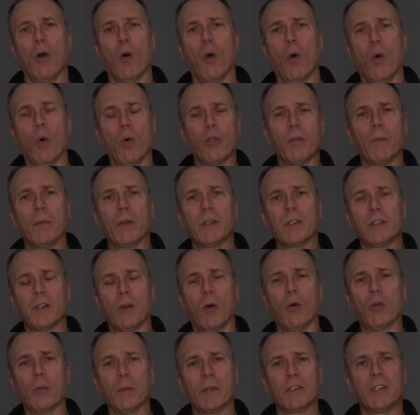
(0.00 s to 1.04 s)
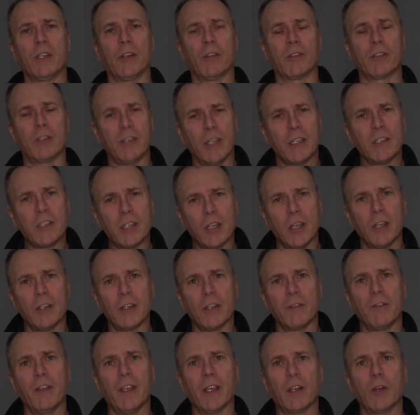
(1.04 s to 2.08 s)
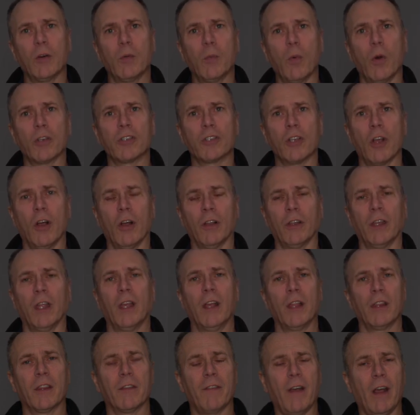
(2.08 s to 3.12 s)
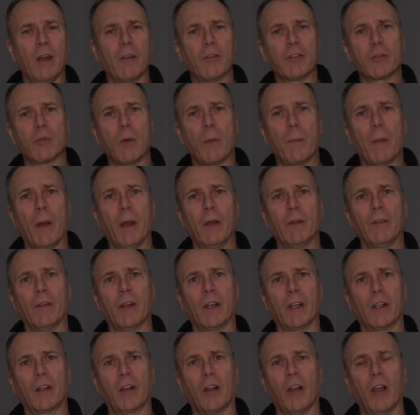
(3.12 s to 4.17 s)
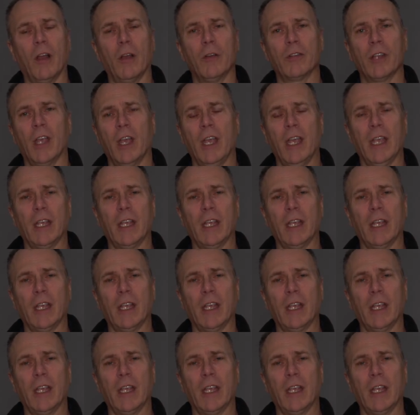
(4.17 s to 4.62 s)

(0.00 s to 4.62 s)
all the materials, so they turn the vehicle wash on, the valves swap over and close.